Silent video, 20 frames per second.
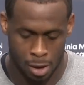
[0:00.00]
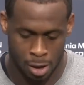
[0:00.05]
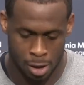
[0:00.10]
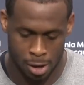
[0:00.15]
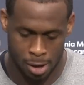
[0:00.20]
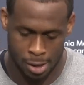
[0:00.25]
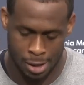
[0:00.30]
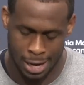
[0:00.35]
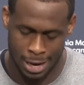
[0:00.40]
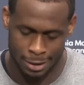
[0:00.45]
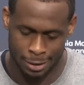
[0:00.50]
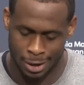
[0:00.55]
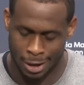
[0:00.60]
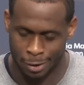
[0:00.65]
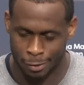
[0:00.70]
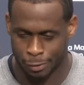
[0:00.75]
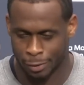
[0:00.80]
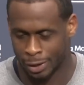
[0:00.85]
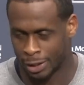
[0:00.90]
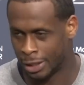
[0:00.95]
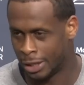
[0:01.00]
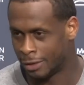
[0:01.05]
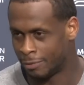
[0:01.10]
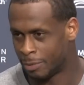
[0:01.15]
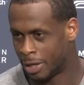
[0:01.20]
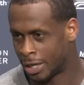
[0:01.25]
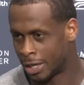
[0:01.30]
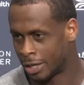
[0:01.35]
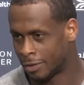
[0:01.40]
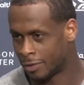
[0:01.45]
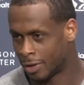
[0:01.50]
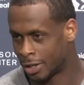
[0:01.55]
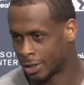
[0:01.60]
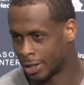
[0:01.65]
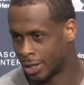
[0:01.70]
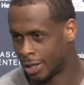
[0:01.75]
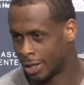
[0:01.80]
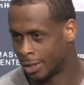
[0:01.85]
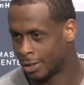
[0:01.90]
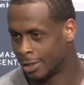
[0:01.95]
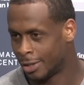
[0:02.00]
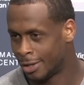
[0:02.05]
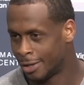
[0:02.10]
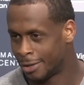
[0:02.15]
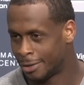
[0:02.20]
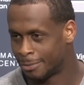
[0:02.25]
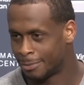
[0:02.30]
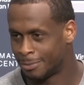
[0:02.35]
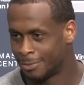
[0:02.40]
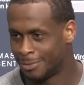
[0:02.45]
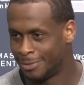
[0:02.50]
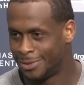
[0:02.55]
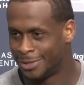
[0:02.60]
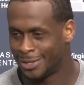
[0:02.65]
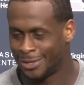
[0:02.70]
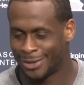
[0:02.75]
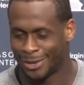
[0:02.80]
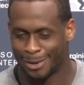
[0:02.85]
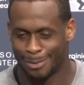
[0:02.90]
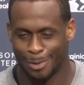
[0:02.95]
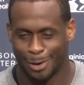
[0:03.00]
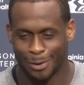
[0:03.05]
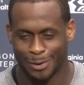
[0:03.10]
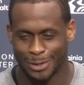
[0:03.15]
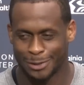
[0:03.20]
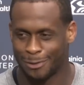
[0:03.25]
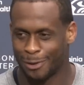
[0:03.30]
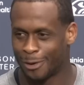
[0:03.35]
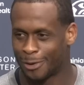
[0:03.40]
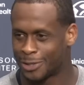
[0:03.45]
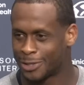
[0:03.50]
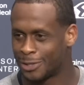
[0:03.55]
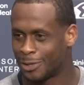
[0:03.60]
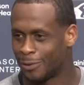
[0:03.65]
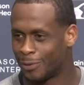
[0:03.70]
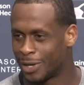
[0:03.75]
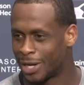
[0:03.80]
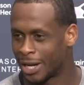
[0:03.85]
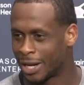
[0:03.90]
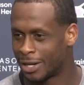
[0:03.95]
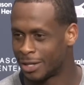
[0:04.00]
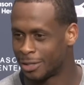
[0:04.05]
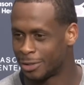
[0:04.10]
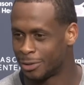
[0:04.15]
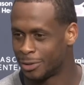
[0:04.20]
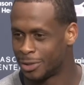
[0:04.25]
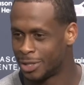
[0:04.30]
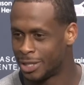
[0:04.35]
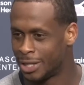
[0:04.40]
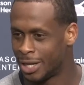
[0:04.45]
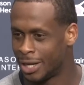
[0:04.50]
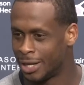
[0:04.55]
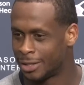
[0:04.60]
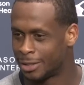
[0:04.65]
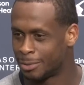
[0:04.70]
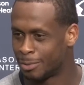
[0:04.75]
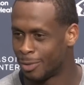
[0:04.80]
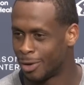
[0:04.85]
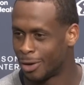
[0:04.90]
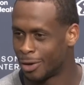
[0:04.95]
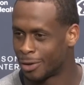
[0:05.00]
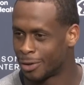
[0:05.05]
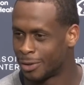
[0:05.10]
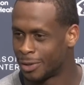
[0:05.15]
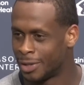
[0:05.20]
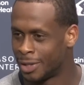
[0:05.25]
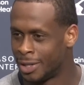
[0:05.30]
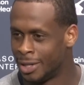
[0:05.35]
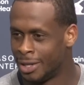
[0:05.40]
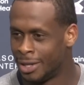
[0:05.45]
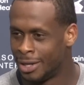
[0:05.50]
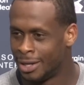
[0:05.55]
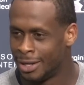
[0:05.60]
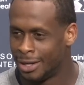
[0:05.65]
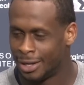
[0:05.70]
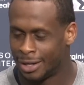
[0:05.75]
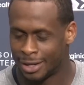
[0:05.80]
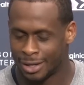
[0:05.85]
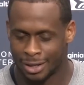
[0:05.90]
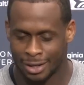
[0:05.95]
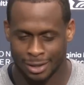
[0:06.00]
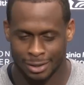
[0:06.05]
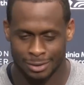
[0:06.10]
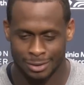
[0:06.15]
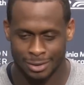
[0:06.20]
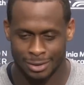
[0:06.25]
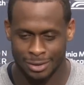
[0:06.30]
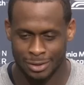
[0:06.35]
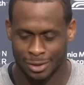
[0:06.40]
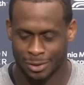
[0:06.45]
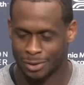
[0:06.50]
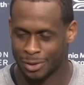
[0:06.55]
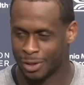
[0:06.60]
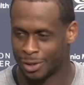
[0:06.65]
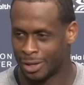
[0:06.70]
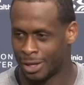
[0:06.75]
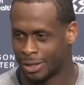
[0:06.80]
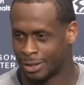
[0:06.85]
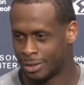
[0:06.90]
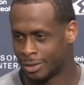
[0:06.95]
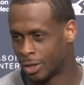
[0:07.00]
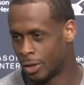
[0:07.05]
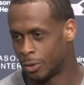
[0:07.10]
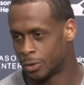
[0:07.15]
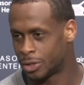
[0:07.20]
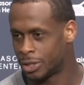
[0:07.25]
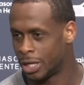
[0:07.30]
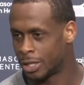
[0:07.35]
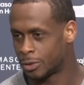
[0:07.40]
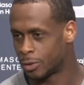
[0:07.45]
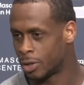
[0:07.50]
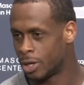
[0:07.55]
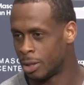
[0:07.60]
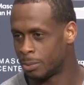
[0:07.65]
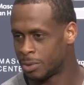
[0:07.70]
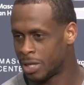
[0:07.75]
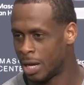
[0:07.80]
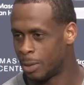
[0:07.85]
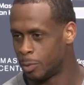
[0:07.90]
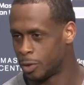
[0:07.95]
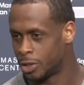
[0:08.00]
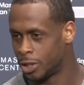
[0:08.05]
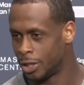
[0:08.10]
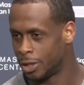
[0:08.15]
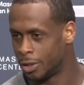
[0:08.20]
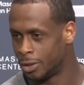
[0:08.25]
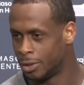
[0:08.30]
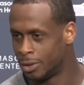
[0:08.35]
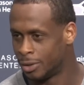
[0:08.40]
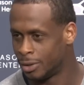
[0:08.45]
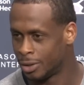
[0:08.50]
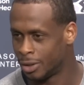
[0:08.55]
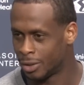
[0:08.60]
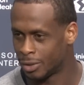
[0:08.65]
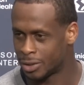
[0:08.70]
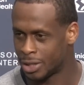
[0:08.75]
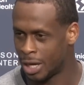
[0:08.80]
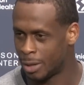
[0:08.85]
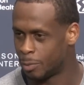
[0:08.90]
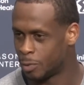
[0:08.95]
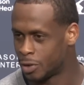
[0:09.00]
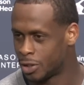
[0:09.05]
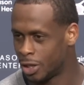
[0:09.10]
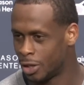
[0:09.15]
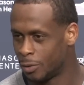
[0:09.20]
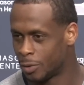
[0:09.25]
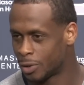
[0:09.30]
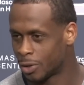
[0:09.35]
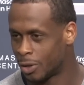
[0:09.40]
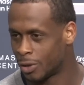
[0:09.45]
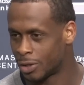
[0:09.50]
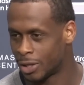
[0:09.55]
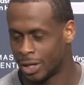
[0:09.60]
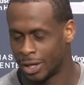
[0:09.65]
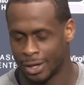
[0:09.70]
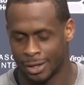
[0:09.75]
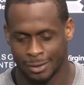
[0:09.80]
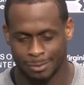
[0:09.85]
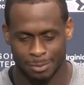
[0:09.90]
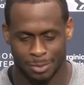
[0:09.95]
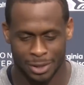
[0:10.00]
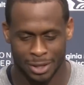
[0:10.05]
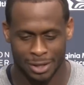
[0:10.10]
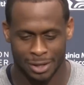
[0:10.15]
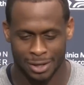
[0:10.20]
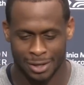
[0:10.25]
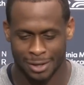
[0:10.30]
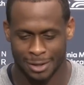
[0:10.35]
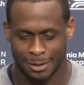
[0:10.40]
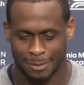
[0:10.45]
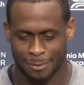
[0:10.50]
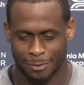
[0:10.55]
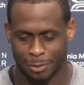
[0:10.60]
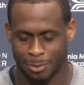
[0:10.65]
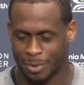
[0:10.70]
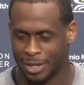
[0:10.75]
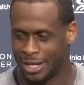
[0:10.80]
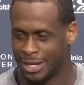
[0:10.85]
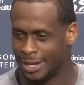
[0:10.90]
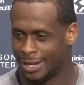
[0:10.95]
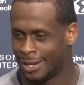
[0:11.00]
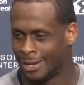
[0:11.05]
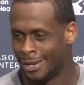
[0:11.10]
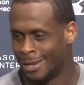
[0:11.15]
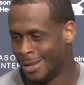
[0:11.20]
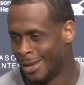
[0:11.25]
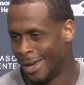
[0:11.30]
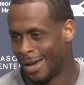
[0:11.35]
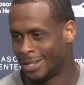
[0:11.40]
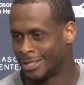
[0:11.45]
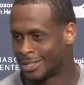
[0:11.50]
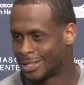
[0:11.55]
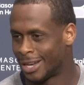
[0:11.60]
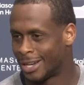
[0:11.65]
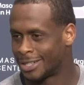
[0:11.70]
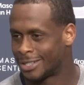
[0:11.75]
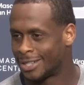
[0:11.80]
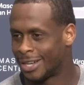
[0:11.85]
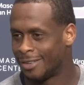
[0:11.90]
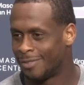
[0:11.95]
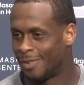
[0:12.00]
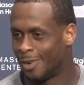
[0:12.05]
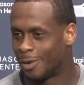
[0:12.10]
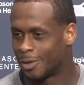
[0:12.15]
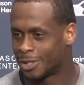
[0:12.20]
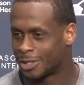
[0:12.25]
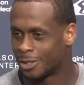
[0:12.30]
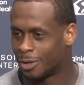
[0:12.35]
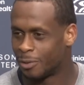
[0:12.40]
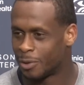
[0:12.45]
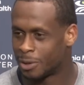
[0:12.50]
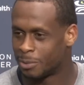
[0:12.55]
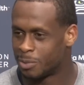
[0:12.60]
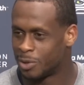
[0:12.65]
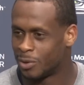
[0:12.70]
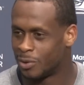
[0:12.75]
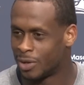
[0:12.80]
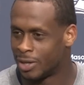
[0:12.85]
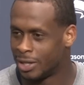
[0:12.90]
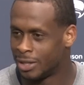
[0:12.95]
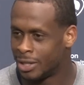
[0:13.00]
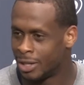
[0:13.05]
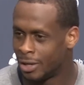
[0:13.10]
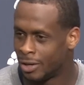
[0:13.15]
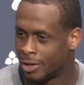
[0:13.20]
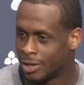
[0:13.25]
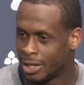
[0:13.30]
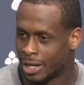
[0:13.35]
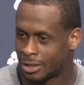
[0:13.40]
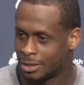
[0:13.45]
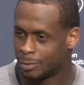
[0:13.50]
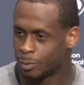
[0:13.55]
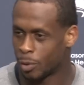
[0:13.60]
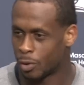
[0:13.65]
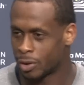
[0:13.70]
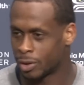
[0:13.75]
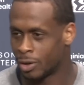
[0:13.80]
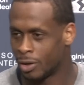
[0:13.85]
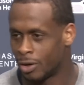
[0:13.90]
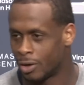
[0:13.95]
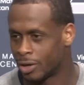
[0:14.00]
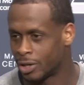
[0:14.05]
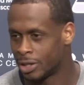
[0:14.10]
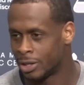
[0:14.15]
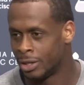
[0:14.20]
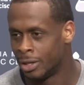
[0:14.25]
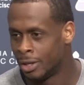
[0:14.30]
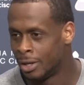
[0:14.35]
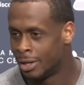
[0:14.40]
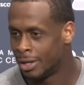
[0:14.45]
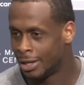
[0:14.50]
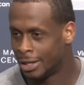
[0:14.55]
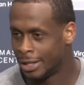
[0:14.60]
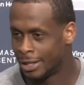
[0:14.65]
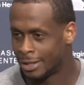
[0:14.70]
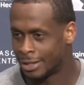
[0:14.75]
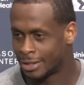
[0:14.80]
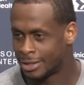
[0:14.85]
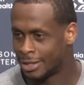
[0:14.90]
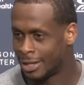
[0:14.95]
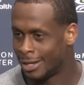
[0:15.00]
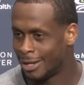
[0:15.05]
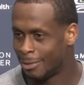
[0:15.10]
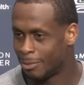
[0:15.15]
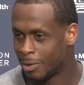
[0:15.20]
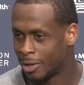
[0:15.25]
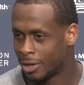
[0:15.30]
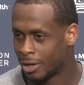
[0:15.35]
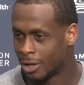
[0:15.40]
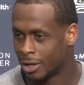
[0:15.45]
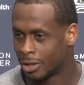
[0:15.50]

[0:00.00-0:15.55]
I don't really live my life like that. I'm always focused on what I got to do today and tomorrow. Those things will come. Time will tell. Time will tell with all that. But for me, I just got to stay focused on what I'm doing in here, and that's working hard and leading this team and,